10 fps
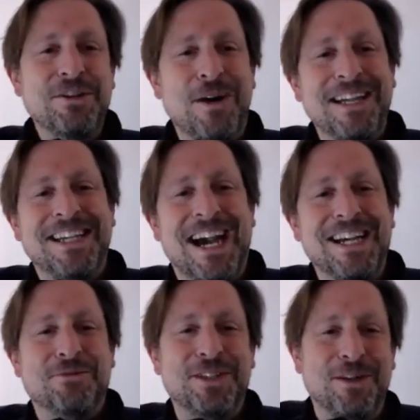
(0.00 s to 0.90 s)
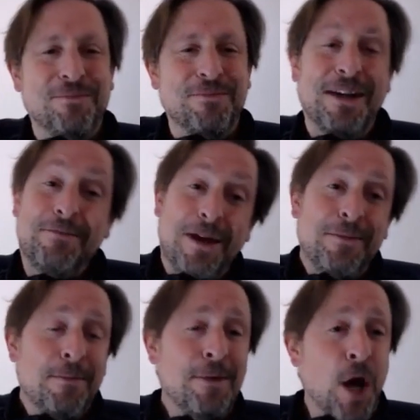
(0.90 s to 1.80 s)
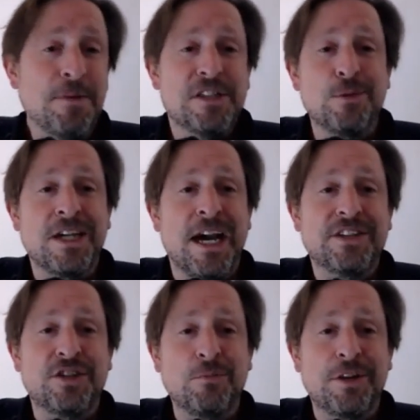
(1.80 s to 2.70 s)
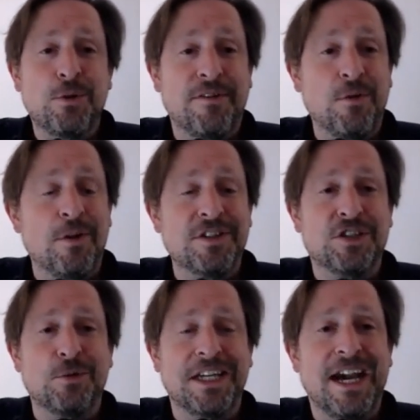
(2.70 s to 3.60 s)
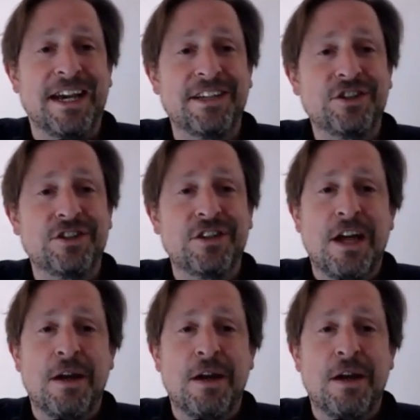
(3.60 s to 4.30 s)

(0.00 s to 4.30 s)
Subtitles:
Do I engage with them? I'm open to engaging with whoever wants to engage.